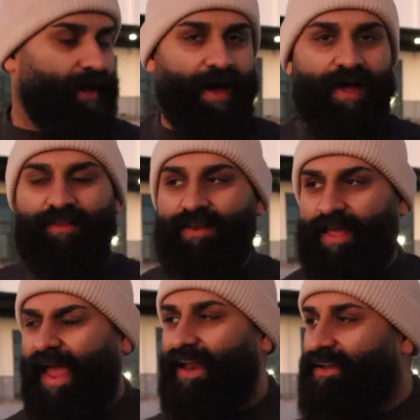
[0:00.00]
And then
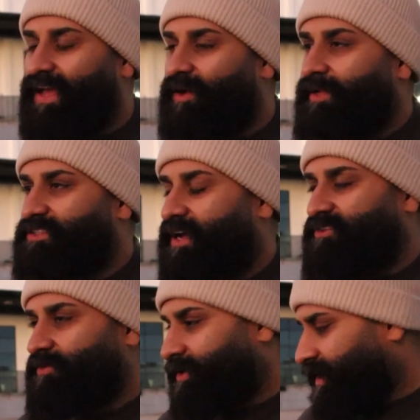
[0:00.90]
Aiden had reached
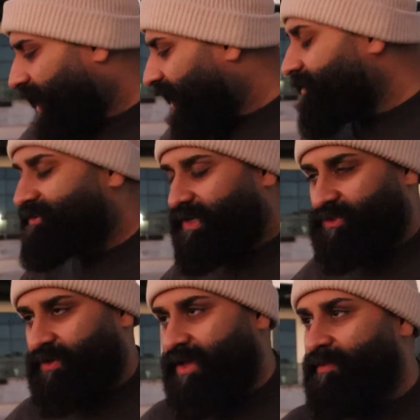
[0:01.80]
out to me. I had reached
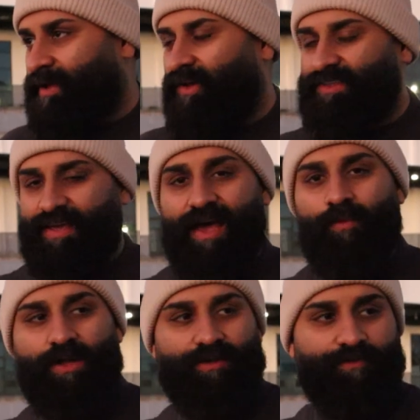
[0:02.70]
out to him, and I was like, hey, I
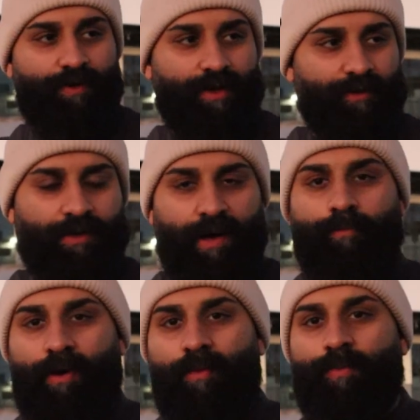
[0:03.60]
want the front
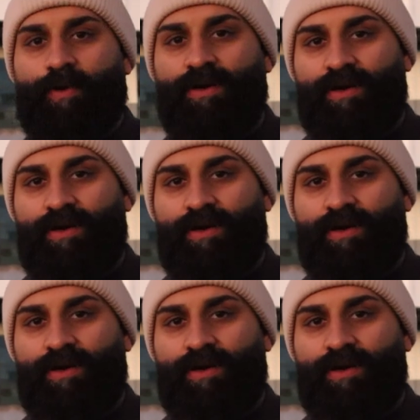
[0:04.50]
cup bumper.